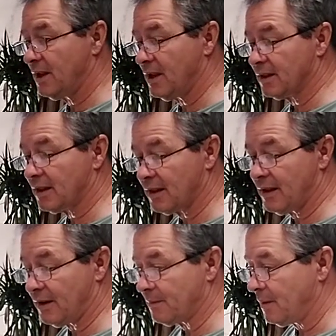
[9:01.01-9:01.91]

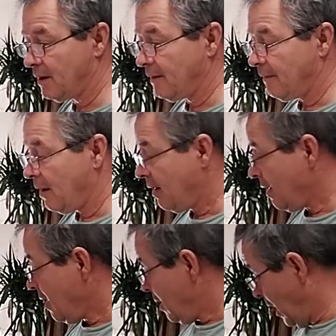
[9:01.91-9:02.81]
in
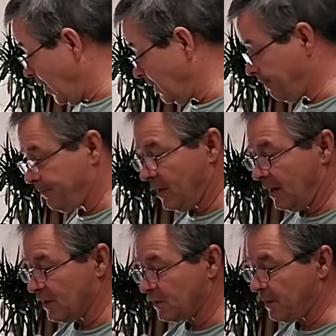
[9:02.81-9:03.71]

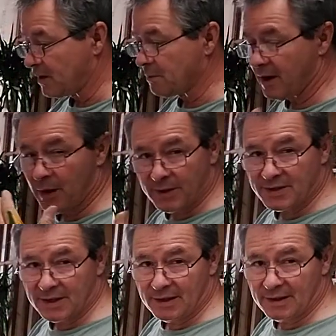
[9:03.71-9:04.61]
the spectrum of how we see